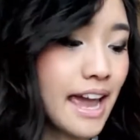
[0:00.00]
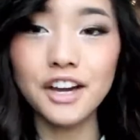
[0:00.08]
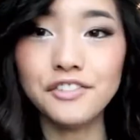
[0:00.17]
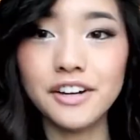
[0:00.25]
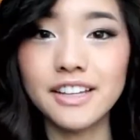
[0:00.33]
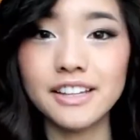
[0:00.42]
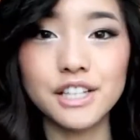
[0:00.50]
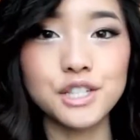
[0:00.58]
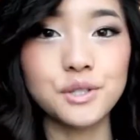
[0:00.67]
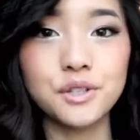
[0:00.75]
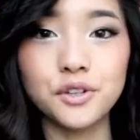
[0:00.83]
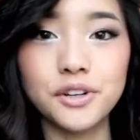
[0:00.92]
I find that
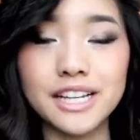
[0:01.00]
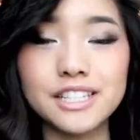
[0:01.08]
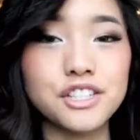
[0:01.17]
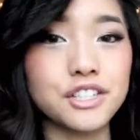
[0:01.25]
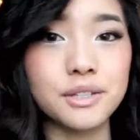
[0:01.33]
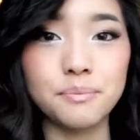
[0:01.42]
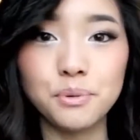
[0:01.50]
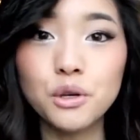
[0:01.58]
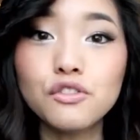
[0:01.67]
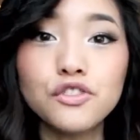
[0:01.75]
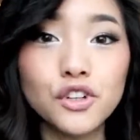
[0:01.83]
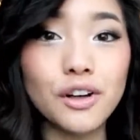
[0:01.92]
this creates just a
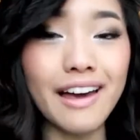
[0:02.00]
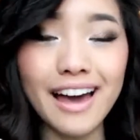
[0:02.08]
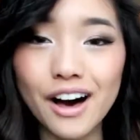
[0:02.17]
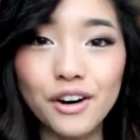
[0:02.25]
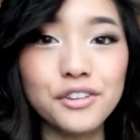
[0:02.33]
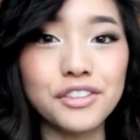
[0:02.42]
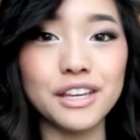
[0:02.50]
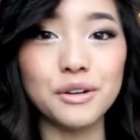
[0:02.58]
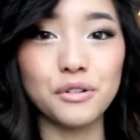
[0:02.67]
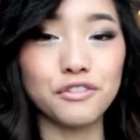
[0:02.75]
beautiful, healthy,